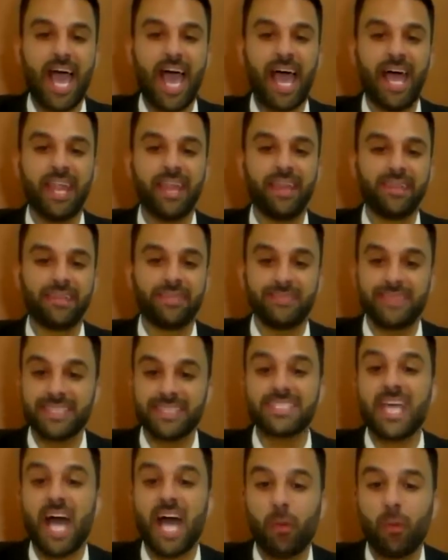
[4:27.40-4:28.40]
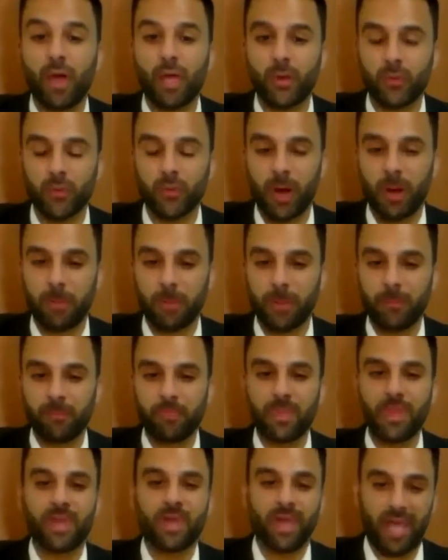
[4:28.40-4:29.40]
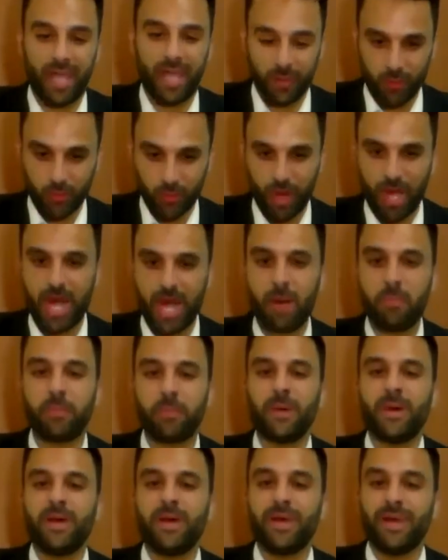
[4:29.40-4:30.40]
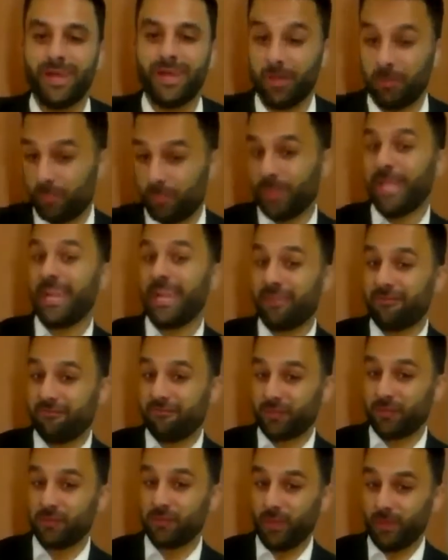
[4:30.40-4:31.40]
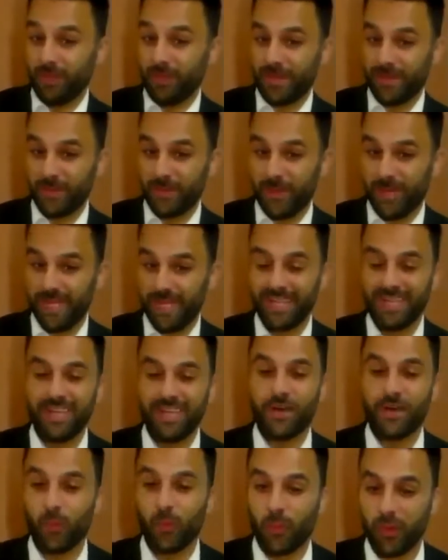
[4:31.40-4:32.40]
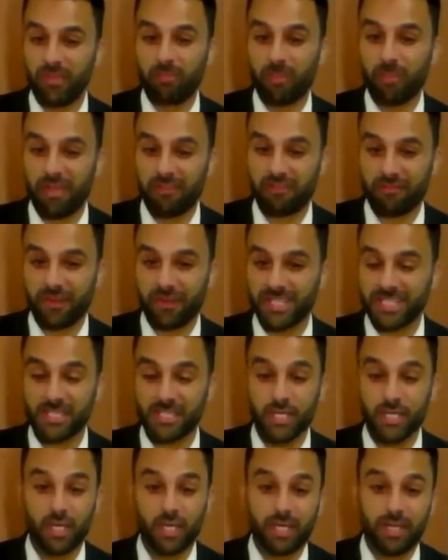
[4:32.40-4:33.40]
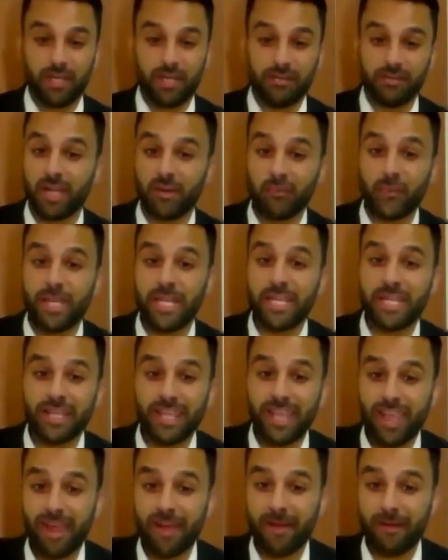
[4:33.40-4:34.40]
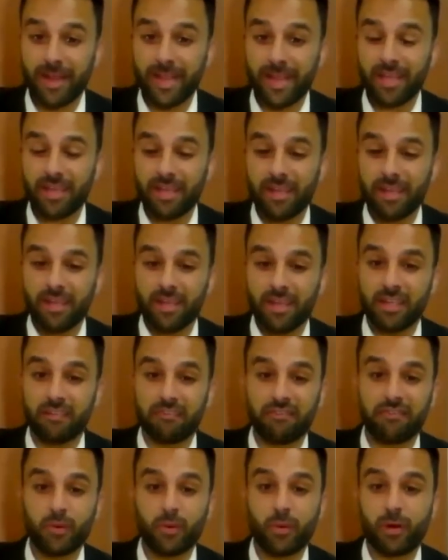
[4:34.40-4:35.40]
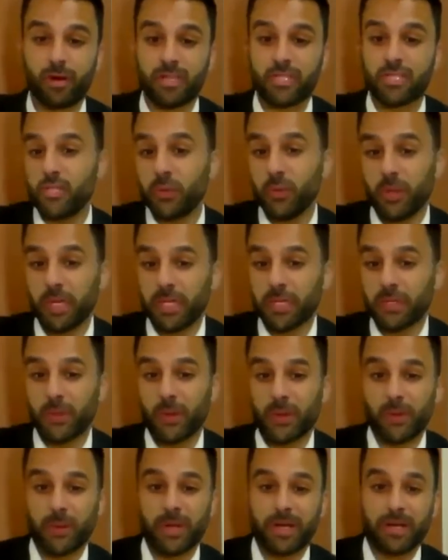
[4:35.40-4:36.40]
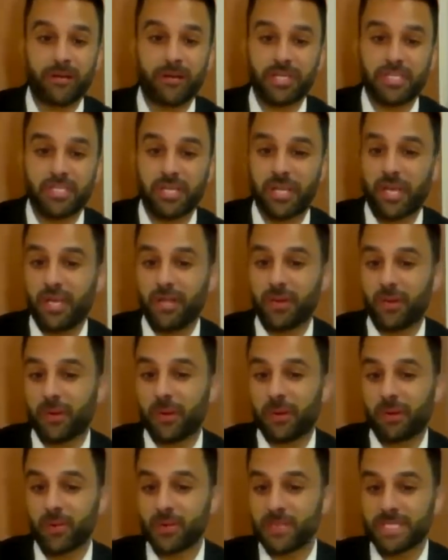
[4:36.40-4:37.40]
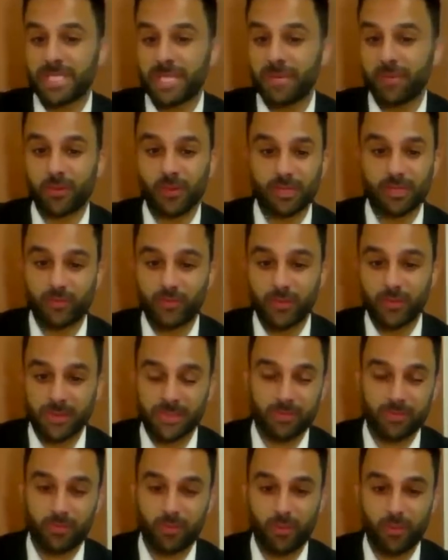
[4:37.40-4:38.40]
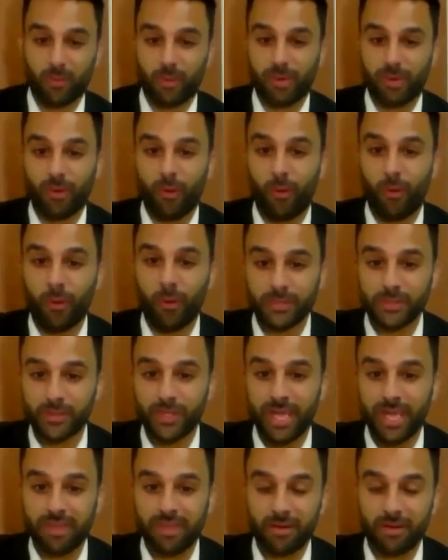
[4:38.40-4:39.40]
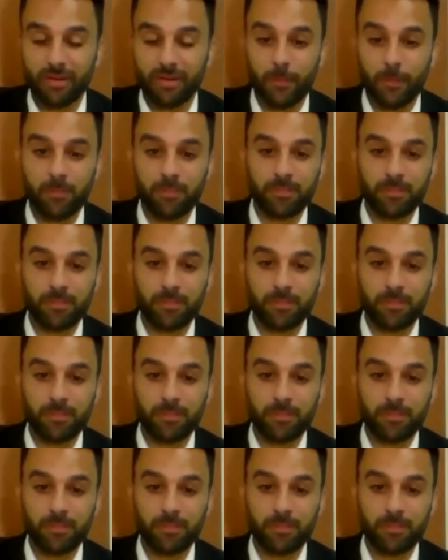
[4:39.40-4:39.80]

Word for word: And this is how I grew up. I grew up uh, playing football, by the way, with my friends, not really caring if you are a Jewish or a Christian or a Muslim or a Druze. We were all together.